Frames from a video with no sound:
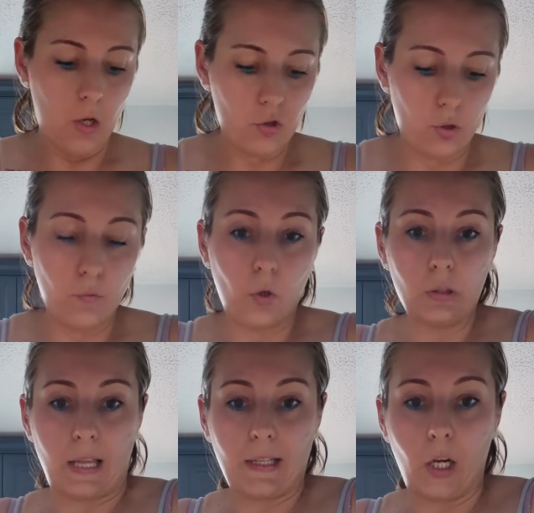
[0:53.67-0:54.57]
So you've
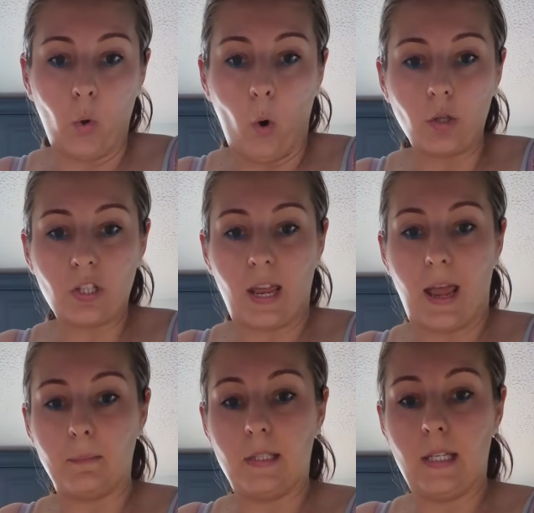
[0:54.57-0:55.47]
got like a quarter
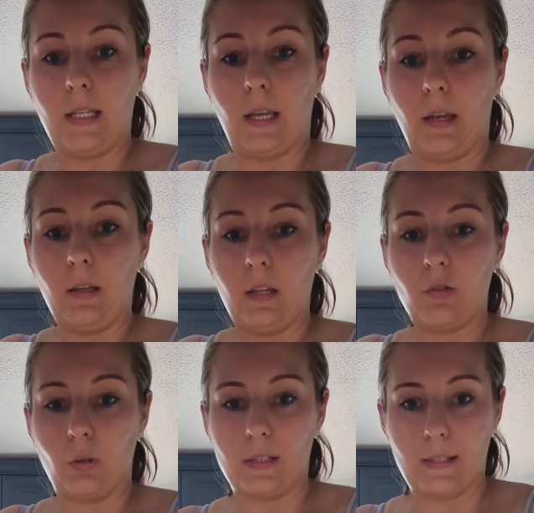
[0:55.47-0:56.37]
empty here,
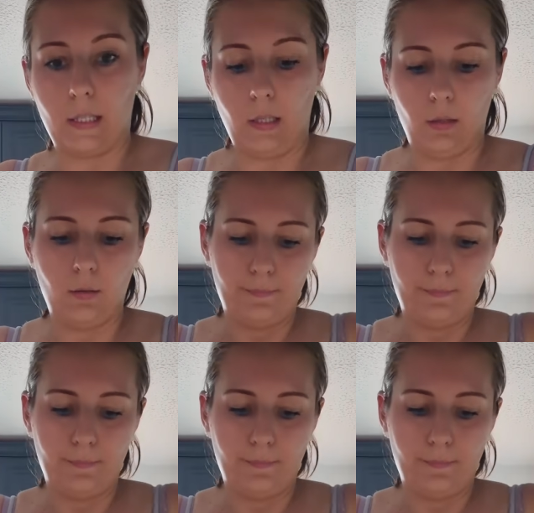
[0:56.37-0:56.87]
as you can see.